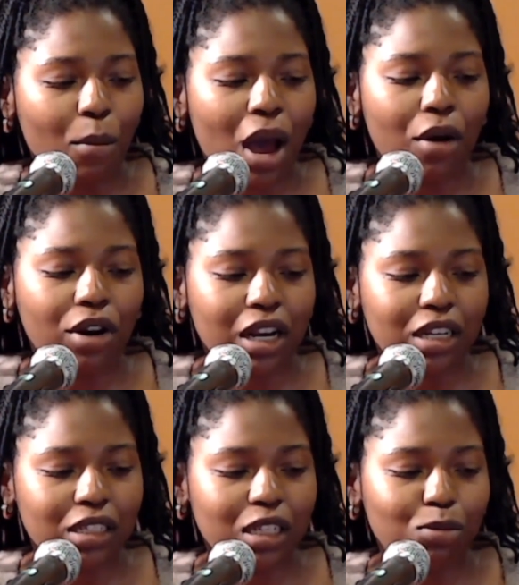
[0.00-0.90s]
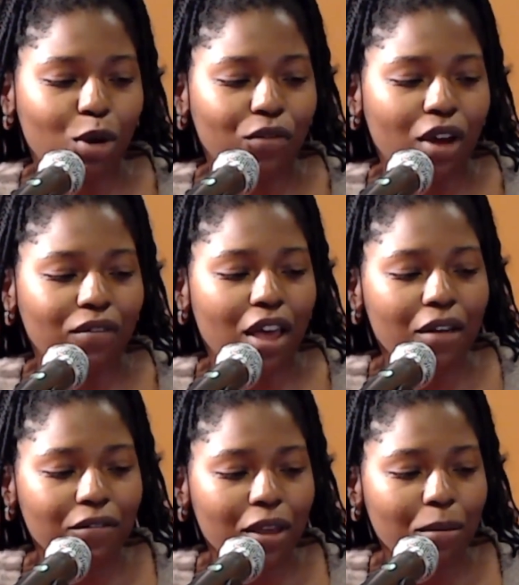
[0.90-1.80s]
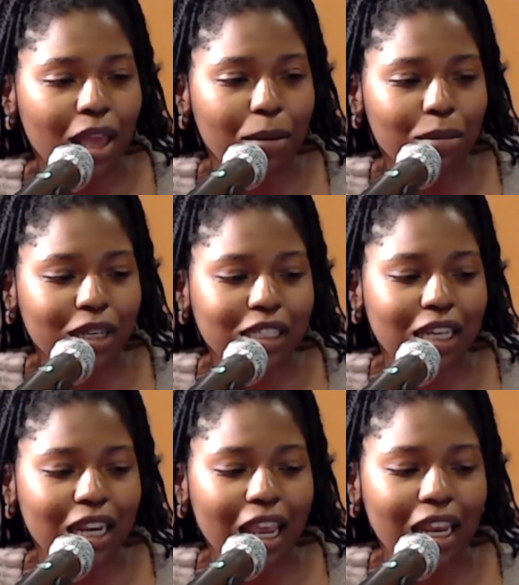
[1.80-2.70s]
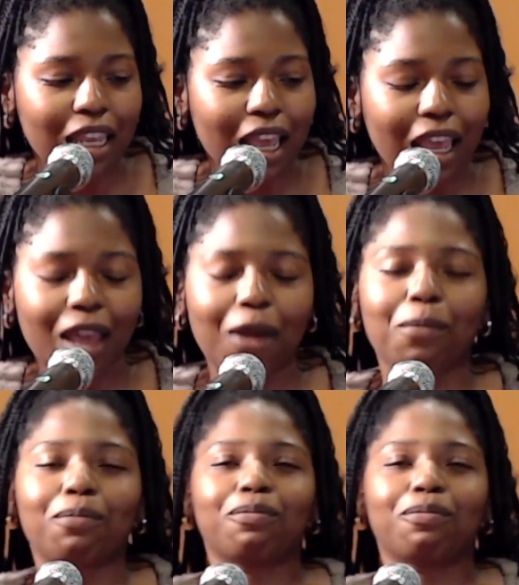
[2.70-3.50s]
Power 96.5 FM and Mix 1080 a.m.